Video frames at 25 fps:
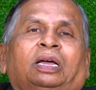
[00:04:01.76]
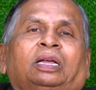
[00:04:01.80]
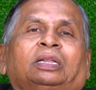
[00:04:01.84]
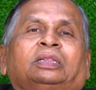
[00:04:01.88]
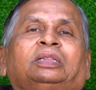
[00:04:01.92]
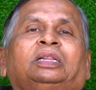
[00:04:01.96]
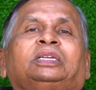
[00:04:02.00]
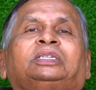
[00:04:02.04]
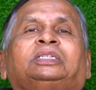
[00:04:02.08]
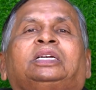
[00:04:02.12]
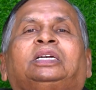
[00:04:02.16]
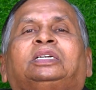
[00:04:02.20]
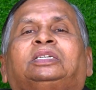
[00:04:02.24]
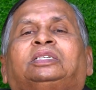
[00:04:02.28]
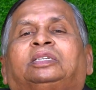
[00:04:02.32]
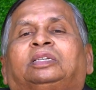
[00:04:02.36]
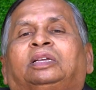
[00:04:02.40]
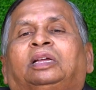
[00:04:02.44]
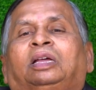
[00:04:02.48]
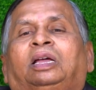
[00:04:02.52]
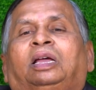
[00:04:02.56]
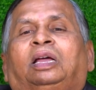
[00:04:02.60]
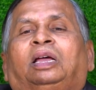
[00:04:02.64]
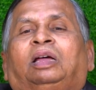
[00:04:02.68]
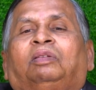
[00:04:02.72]
This is
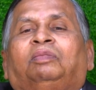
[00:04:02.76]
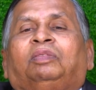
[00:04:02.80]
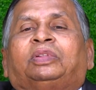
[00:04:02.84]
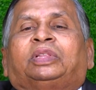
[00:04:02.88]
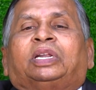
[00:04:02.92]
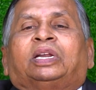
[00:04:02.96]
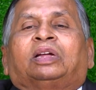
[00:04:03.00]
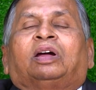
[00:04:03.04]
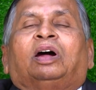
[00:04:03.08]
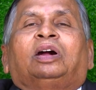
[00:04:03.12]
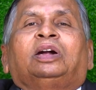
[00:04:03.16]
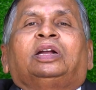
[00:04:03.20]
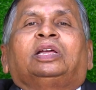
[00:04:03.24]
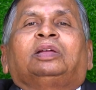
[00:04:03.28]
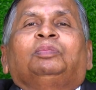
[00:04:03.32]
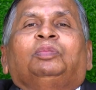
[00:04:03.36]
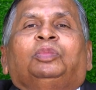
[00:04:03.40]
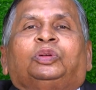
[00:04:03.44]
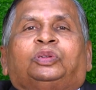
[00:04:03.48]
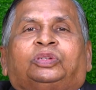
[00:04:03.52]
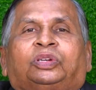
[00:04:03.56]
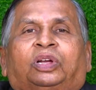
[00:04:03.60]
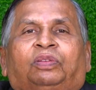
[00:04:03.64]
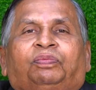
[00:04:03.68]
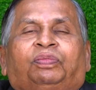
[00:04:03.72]
with regarding
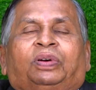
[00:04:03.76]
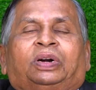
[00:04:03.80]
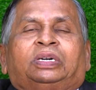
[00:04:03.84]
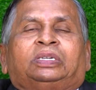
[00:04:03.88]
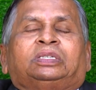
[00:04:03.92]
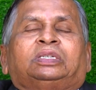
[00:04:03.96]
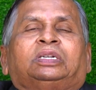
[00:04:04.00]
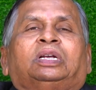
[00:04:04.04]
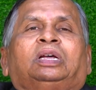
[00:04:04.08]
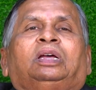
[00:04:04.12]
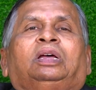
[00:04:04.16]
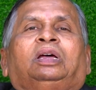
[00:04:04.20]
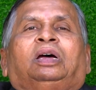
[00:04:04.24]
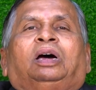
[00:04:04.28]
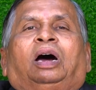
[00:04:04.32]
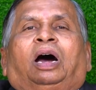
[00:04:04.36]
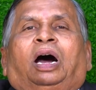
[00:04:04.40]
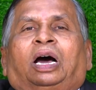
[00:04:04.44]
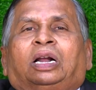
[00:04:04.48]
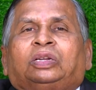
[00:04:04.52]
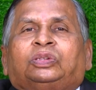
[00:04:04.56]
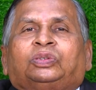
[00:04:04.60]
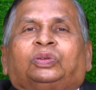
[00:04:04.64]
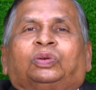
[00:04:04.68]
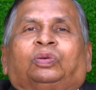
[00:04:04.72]
mutual funds.
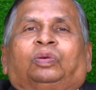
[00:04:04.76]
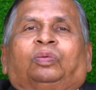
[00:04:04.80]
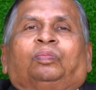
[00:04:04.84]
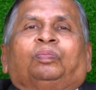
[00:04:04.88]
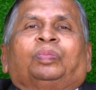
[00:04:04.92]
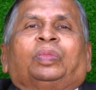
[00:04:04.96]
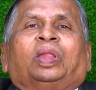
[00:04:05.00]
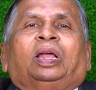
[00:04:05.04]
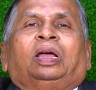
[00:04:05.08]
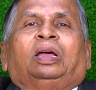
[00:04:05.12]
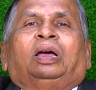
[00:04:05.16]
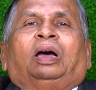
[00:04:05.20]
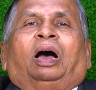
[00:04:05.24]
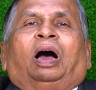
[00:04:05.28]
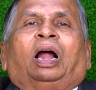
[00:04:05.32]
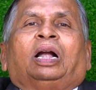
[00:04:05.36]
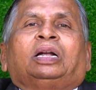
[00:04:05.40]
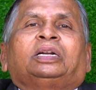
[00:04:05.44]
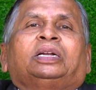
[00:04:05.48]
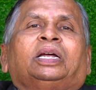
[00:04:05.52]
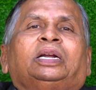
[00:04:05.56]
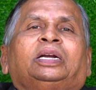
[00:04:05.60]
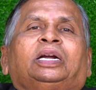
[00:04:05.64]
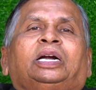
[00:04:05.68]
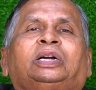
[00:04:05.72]
Also,
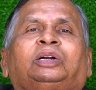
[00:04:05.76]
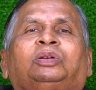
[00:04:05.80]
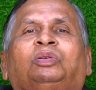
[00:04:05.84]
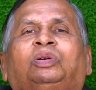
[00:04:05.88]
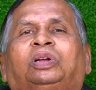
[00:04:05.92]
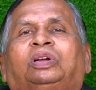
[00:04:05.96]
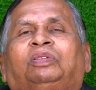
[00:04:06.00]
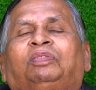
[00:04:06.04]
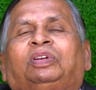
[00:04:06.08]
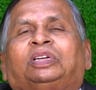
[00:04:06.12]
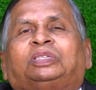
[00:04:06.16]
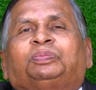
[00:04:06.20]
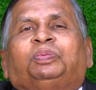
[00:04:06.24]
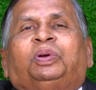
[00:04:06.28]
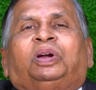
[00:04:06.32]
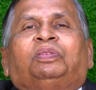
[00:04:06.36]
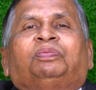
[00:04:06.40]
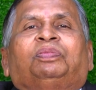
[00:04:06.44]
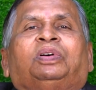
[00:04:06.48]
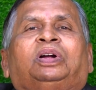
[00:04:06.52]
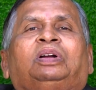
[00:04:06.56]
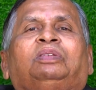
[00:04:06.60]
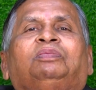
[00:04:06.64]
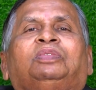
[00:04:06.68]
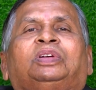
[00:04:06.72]
alternative investment
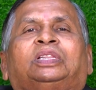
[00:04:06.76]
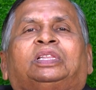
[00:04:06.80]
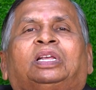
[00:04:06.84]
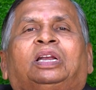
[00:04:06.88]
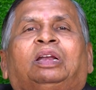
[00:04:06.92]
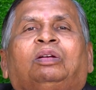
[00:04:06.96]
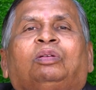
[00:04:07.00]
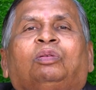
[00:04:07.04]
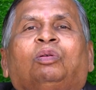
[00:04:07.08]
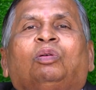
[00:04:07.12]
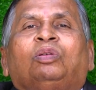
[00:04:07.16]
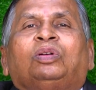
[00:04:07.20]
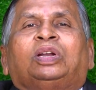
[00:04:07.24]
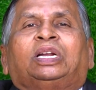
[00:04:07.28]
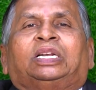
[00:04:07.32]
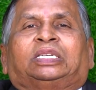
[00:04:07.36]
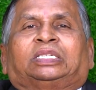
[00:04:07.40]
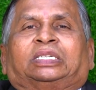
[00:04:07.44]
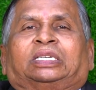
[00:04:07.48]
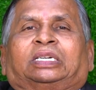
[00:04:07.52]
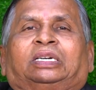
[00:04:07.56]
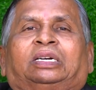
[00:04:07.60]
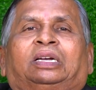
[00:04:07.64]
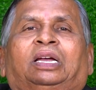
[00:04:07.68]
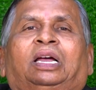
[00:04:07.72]
fund with no
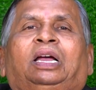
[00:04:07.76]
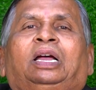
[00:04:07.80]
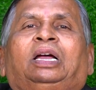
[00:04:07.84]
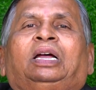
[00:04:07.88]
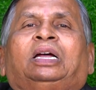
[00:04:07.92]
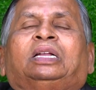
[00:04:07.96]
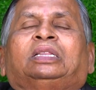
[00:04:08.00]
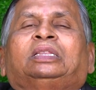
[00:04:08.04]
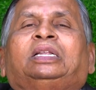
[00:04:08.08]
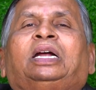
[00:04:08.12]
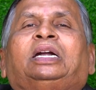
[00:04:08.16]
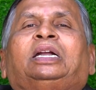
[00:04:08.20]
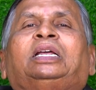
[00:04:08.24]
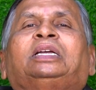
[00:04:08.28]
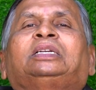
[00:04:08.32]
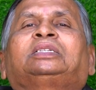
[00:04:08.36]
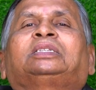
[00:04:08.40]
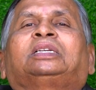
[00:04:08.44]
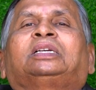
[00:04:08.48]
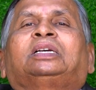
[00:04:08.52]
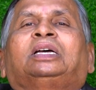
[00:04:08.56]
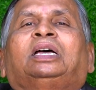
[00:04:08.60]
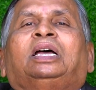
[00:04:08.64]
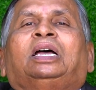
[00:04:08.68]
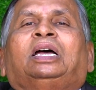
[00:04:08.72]
risk, that
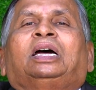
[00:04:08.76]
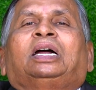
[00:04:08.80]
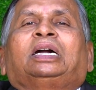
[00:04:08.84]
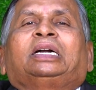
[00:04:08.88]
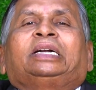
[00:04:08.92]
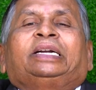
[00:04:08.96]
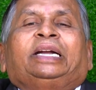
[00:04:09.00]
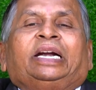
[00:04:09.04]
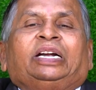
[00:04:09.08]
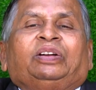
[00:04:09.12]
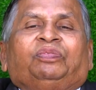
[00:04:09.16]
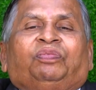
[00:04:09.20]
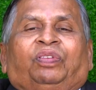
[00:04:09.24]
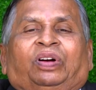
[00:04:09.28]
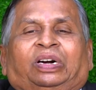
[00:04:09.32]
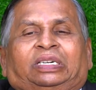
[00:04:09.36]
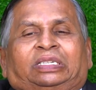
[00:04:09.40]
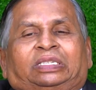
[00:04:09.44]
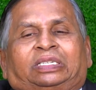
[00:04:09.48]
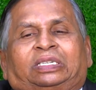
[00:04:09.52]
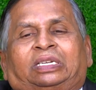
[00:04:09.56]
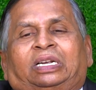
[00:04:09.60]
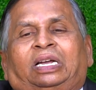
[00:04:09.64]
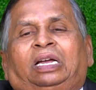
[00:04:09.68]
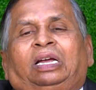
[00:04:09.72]
is debt
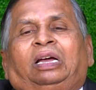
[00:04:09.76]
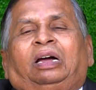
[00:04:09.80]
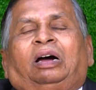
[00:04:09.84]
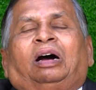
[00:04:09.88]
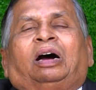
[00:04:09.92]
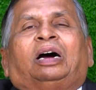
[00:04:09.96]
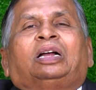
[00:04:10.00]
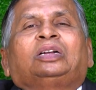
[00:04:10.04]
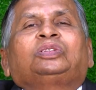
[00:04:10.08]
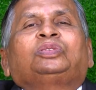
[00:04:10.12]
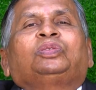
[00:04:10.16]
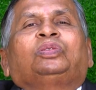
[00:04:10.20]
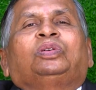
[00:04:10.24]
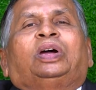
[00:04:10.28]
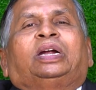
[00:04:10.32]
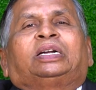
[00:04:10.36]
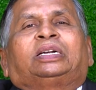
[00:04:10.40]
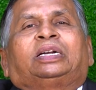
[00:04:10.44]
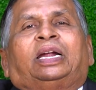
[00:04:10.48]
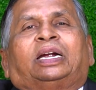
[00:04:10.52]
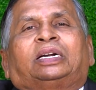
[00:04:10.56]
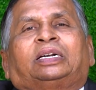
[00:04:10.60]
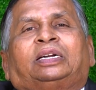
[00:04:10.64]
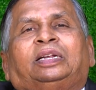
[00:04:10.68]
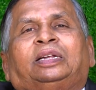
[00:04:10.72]
funds, also
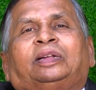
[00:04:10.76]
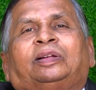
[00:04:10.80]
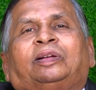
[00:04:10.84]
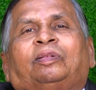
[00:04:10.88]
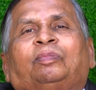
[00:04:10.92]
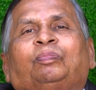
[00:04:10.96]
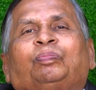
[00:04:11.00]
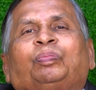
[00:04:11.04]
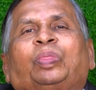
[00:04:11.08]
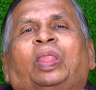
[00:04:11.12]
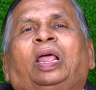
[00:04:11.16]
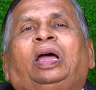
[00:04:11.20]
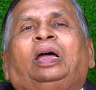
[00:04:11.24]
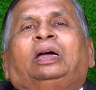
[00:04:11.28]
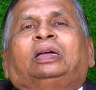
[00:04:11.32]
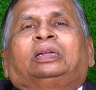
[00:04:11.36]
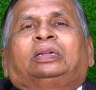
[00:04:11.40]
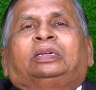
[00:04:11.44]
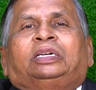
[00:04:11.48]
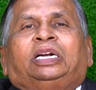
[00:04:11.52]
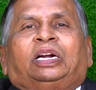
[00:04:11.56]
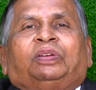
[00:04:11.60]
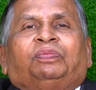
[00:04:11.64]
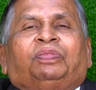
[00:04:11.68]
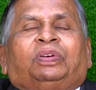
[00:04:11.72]
attracting
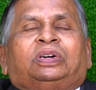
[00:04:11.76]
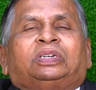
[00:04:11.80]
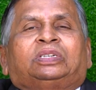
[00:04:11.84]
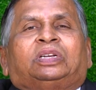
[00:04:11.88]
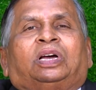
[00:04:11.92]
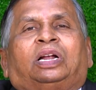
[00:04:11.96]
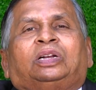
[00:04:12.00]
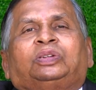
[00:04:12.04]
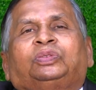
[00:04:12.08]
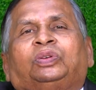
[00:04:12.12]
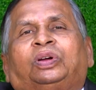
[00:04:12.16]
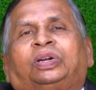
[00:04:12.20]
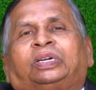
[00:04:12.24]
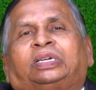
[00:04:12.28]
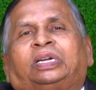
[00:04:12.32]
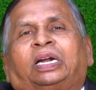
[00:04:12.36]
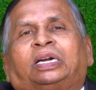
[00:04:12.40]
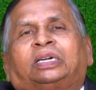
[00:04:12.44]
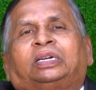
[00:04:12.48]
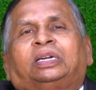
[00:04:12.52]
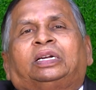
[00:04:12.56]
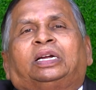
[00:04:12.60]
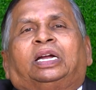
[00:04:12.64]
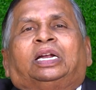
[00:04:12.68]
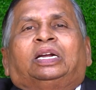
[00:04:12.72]

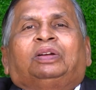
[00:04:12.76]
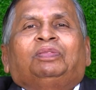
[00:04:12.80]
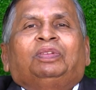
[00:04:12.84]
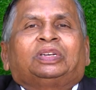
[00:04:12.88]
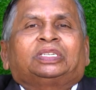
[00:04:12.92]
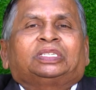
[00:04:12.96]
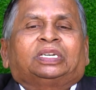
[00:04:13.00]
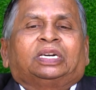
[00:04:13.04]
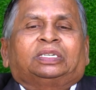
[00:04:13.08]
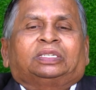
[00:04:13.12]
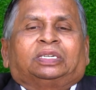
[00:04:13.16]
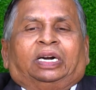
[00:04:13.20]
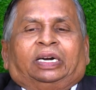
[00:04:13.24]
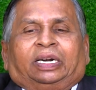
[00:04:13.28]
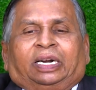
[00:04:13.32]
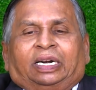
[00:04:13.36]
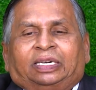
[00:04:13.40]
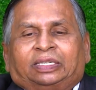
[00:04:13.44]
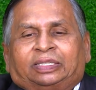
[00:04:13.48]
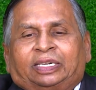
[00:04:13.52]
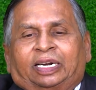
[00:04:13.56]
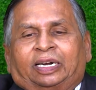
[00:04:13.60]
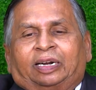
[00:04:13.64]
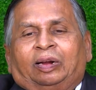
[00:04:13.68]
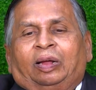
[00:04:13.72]
investors'
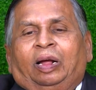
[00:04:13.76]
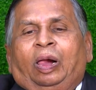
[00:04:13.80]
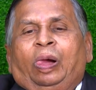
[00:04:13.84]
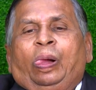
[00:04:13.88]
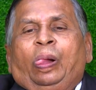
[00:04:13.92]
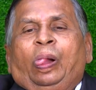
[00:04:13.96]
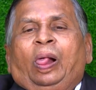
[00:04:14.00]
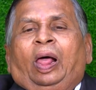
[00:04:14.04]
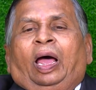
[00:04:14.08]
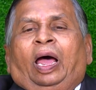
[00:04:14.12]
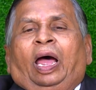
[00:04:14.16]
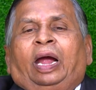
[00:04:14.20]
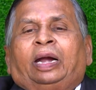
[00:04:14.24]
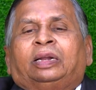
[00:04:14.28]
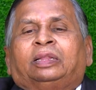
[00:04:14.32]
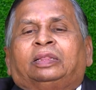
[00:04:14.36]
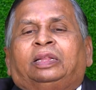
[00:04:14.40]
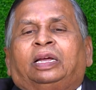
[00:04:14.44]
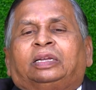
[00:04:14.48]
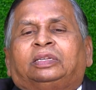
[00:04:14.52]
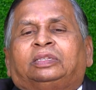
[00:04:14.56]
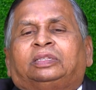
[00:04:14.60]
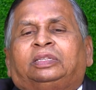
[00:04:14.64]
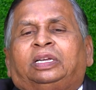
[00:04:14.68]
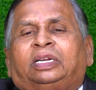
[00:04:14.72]
attention. And
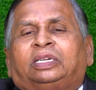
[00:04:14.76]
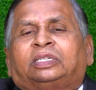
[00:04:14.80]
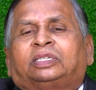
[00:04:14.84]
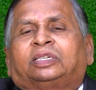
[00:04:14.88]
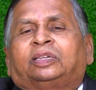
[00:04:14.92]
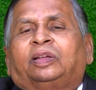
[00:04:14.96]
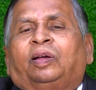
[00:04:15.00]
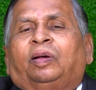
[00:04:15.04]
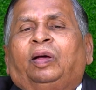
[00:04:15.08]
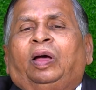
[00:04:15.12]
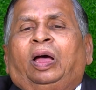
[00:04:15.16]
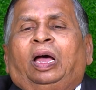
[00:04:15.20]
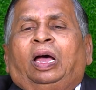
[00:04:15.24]
this